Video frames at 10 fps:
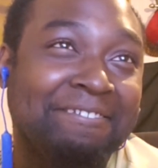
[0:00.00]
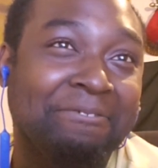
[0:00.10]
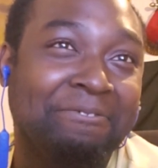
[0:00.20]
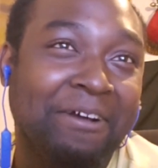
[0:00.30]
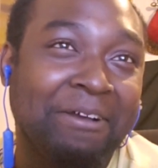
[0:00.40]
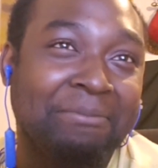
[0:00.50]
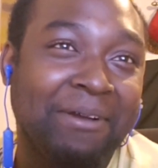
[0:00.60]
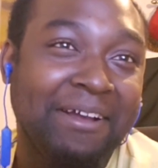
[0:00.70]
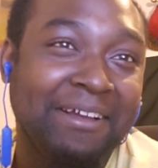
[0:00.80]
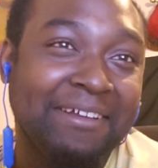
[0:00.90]
the fuck,
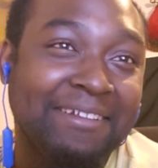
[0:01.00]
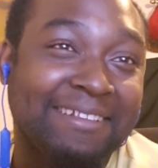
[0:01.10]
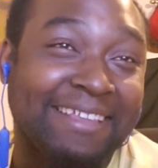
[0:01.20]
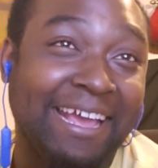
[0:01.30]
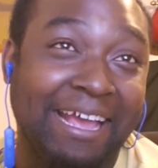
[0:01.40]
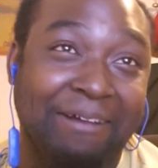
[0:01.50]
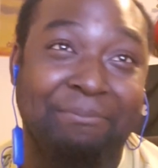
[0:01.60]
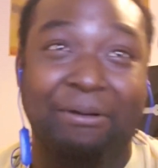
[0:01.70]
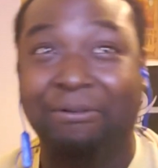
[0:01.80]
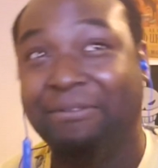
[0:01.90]
bro?
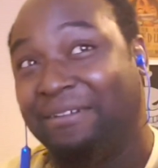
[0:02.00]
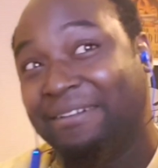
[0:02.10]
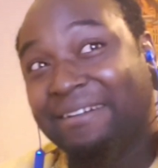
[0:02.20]
Damn, bro.